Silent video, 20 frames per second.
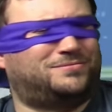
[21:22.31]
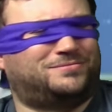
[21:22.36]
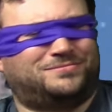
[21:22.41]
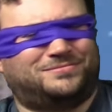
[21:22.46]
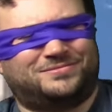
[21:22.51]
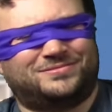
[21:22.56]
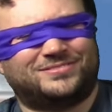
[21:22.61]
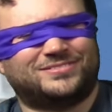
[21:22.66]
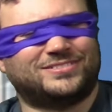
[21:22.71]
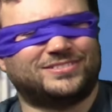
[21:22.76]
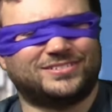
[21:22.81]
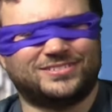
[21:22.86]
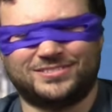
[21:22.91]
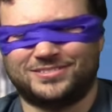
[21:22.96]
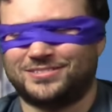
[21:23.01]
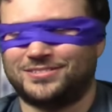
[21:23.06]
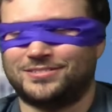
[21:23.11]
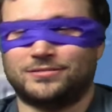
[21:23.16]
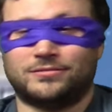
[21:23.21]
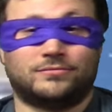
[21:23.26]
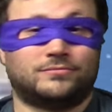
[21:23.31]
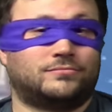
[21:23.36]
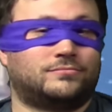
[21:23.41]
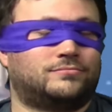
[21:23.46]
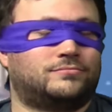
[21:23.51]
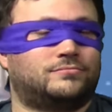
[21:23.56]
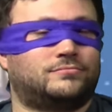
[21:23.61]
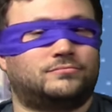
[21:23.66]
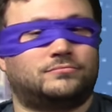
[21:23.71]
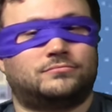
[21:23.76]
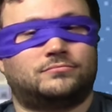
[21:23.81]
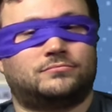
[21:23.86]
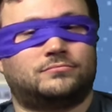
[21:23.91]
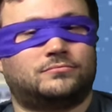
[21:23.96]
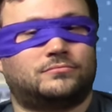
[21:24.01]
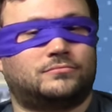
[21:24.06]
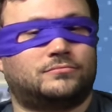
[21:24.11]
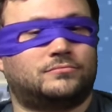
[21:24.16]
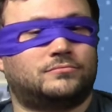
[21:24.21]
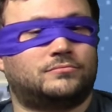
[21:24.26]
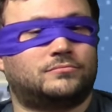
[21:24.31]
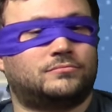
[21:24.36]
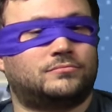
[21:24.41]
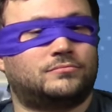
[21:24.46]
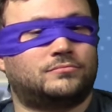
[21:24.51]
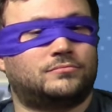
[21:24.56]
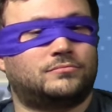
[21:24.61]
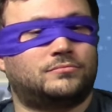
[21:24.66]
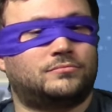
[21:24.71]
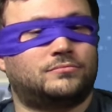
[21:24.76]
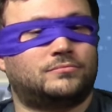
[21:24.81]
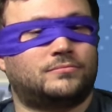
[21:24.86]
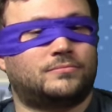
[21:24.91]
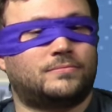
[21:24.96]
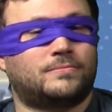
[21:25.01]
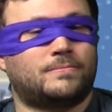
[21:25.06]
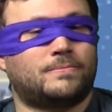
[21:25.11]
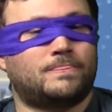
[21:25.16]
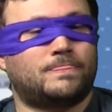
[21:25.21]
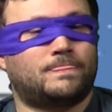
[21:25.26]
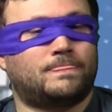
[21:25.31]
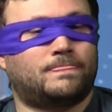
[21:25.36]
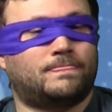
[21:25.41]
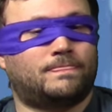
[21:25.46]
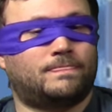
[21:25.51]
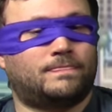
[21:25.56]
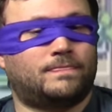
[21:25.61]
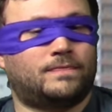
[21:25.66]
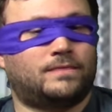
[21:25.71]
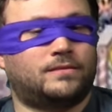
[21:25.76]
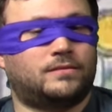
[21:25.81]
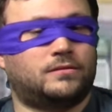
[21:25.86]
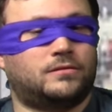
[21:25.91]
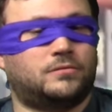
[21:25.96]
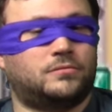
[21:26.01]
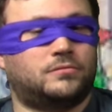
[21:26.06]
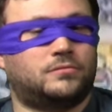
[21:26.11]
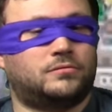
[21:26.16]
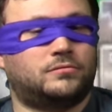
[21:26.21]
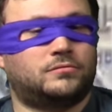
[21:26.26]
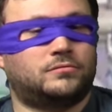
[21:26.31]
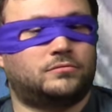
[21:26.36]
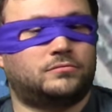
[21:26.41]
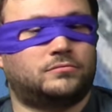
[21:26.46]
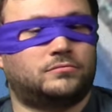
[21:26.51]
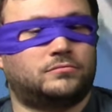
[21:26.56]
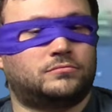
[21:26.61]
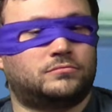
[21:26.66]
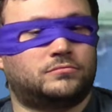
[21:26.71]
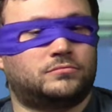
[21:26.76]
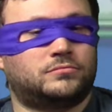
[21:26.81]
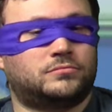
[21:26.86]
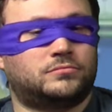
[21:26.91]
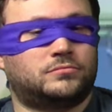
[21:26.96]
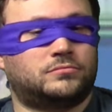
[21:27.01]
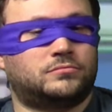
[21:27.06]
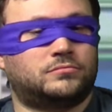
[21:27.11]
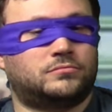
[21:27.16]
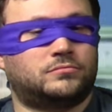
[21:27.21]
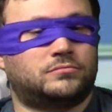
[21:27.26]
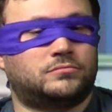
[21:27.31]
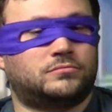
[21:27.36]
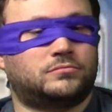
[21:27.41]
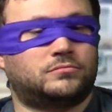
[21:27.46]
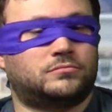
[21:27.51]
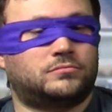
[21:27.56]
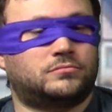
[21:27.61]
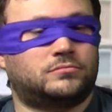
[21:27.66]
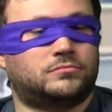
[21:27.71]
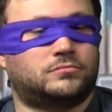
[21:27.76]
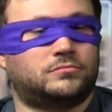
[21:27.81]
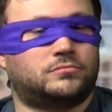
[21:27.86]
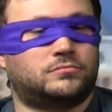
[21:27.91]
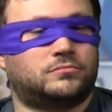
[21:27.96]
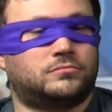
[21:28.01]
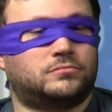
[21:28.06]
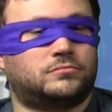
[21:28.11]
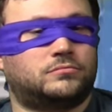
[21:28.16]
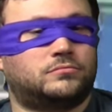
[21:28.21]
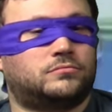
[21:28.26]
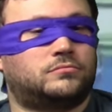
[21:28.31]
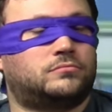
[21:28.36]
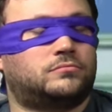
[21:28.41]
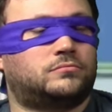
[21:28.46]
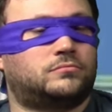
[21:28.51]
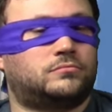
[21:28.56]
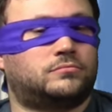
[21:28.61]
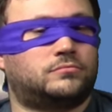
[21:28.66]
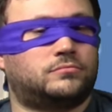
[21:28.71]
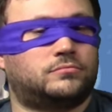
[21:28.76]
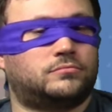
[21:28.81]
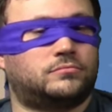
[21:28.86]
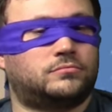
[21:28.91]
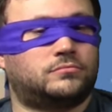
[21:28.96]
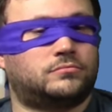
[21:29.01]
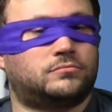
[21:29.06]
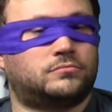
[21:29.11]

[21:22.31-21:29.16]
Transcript: [no speech]